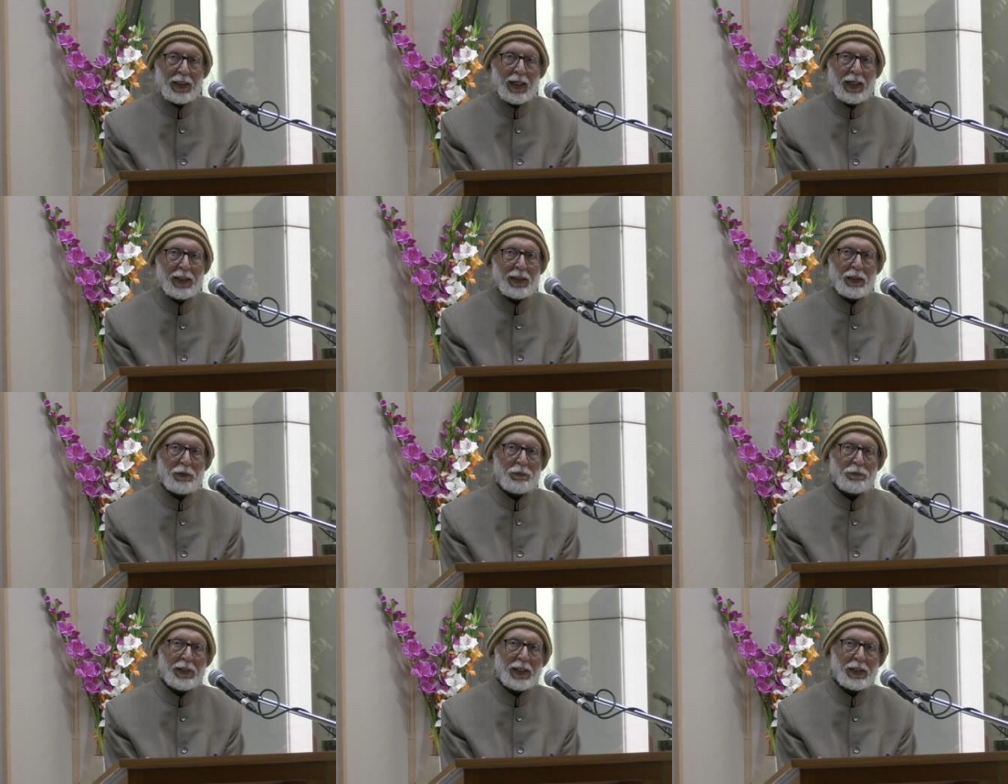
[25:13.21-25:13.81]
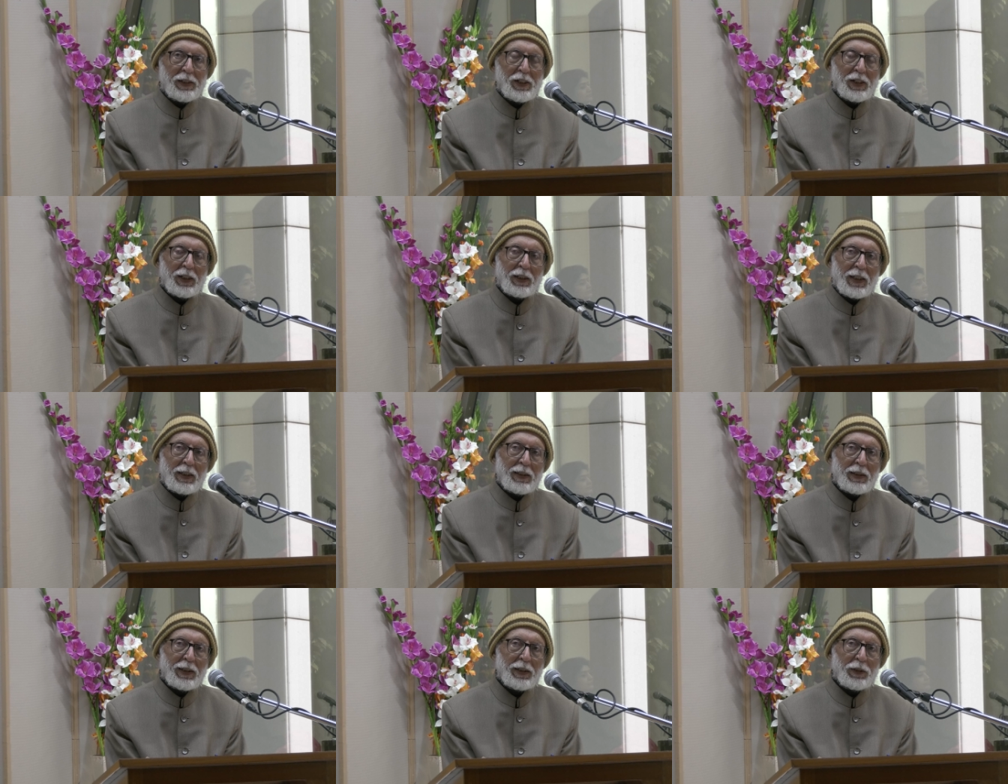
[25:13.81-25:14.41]
And in fact, she
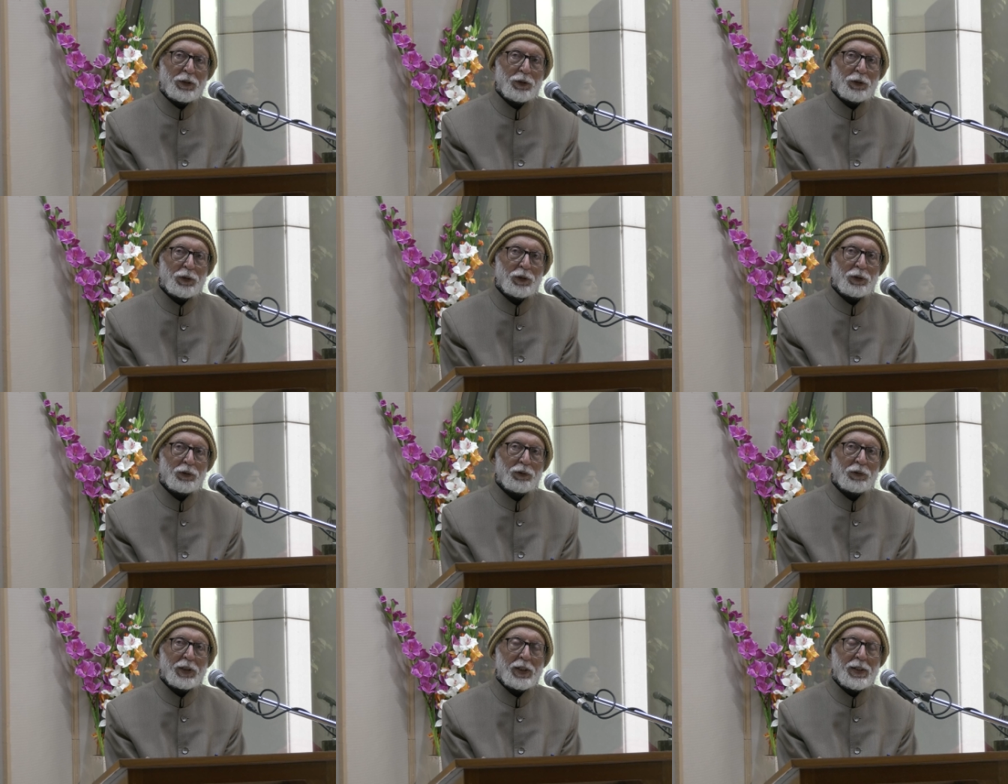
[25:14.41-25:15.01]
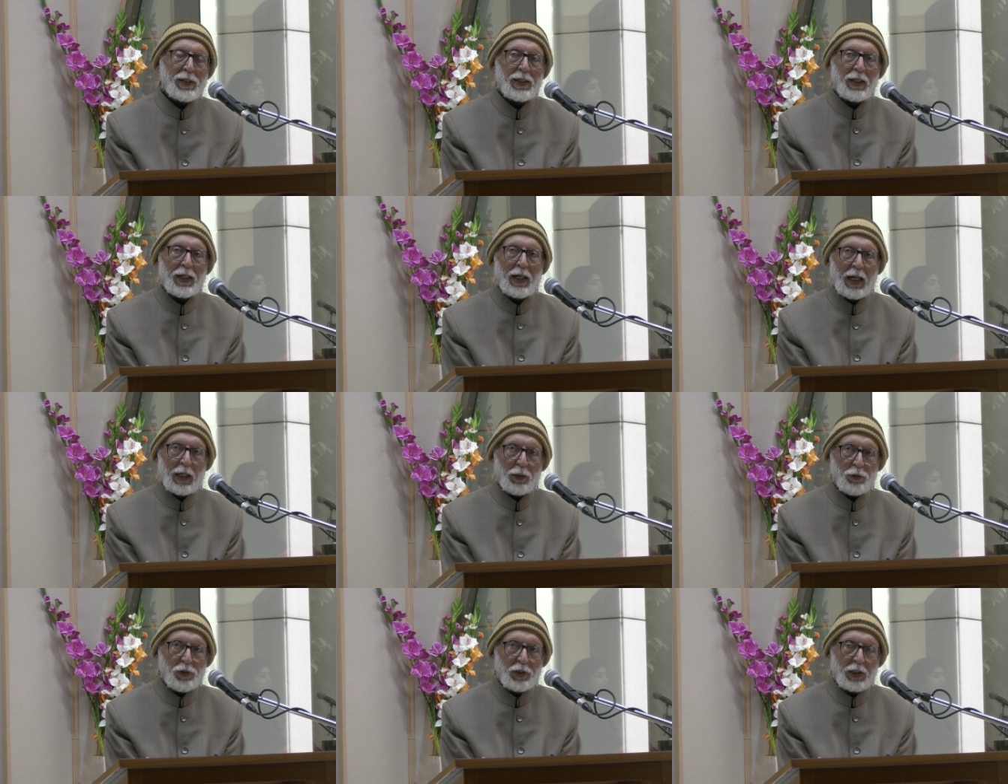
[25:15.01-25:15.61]
continued to do this
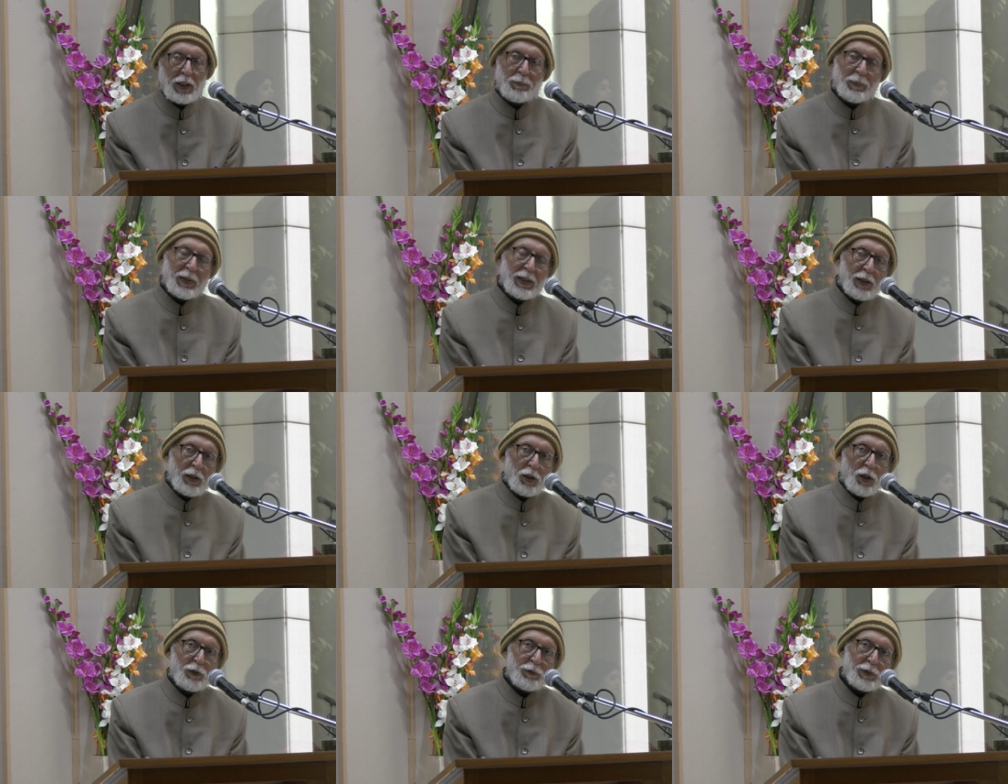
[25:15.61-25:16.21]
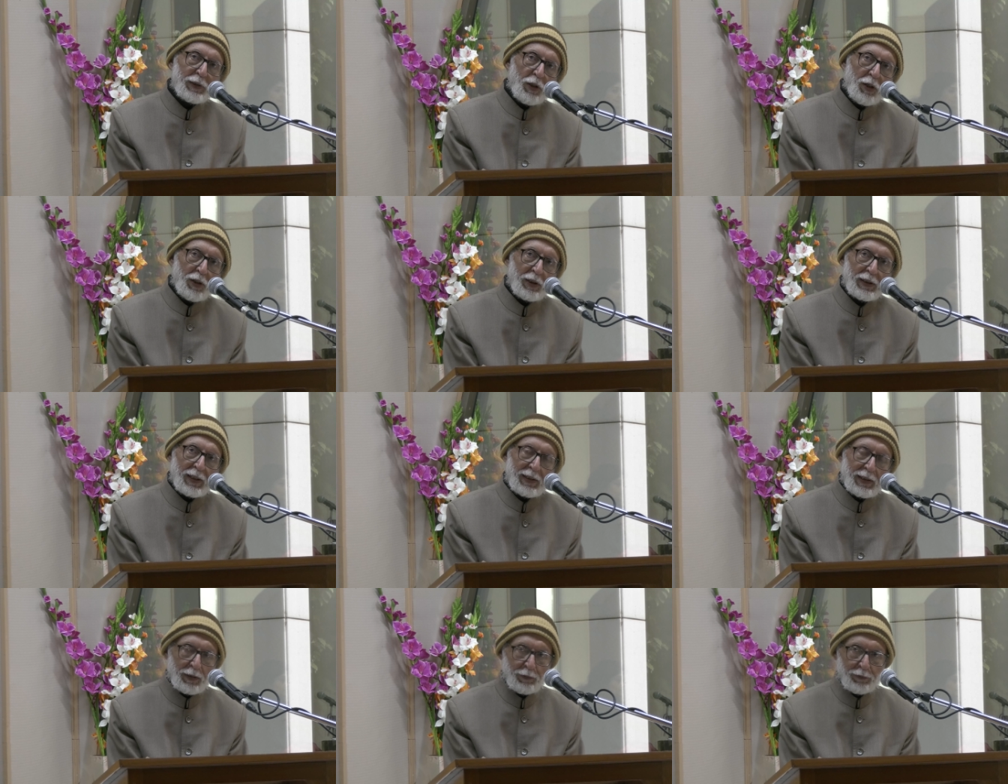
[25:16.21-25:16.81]
housekeeping along with all
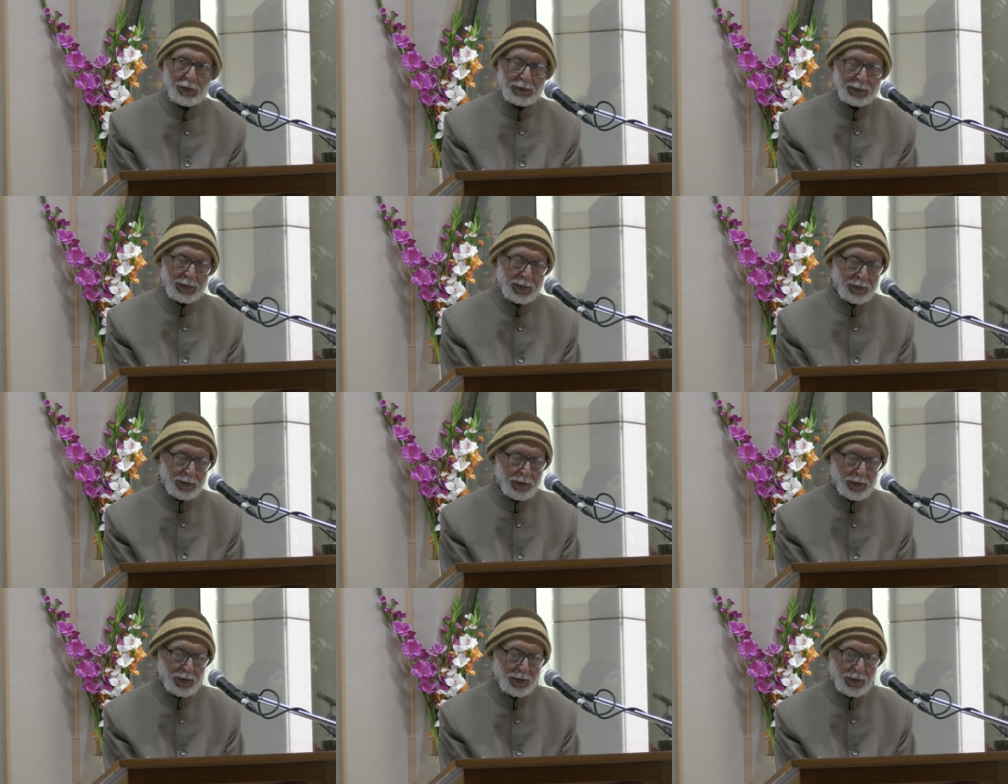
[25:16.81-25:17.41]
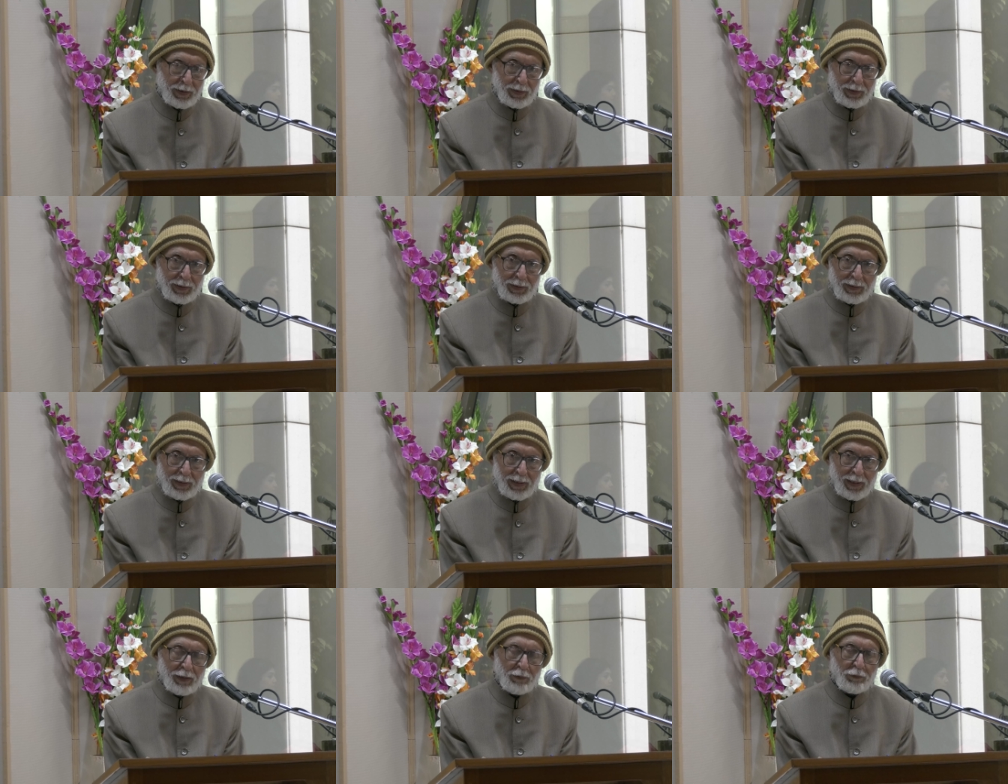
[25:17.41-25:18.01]
the other work that she
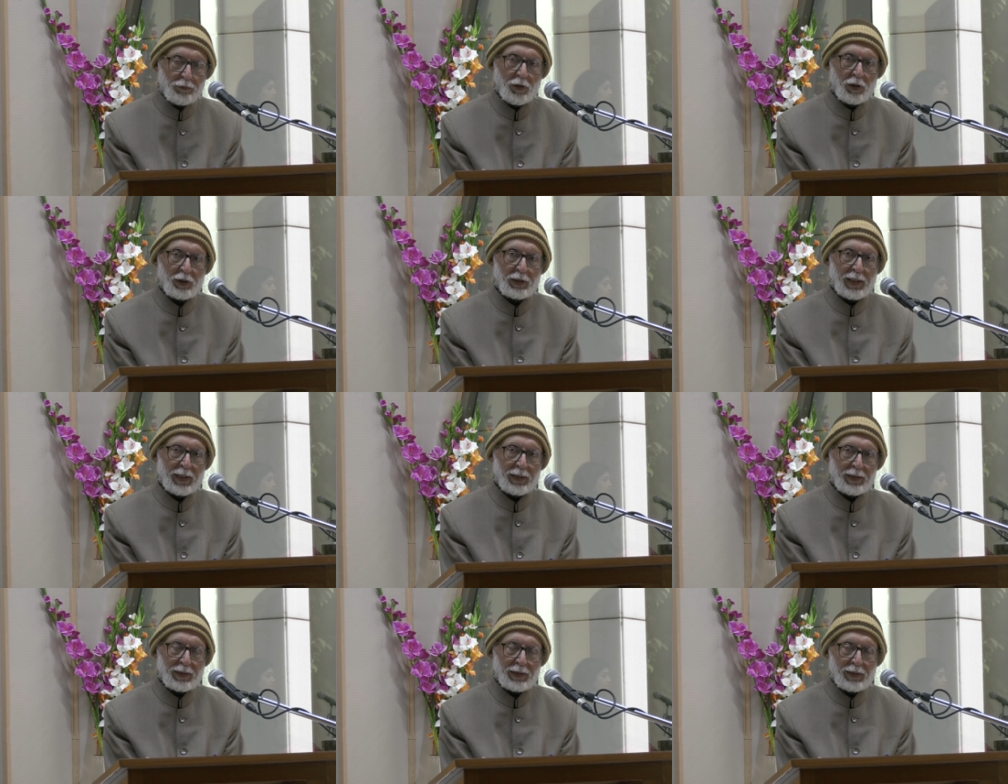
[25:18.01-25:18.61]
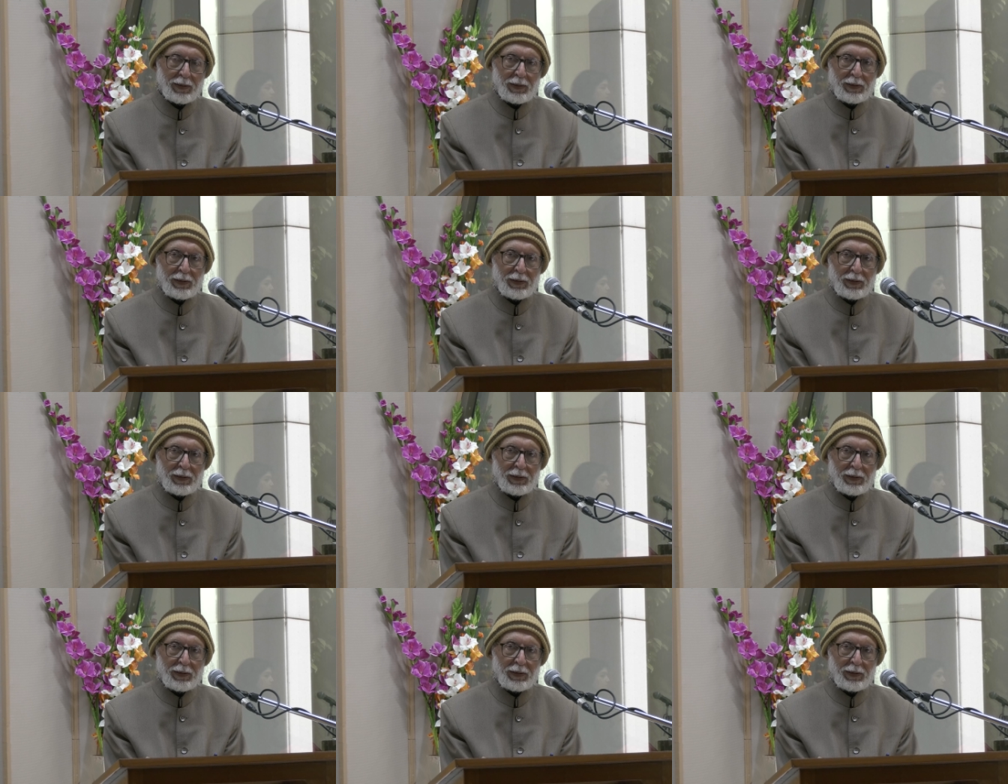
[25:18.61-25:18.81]
did there for that